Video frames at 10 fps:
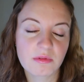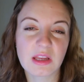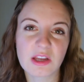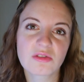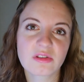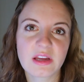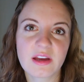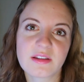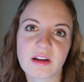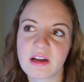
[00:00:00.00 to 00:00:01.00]
They usually
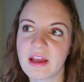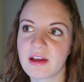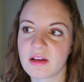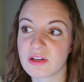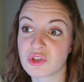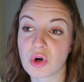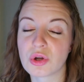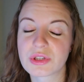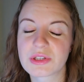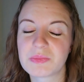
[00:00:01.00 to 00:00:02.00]
hit at
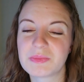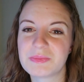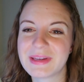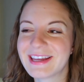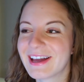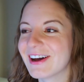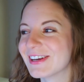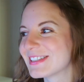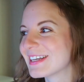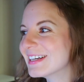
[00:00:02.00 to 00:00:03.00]
adults
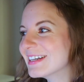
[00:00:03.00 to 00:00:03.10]
because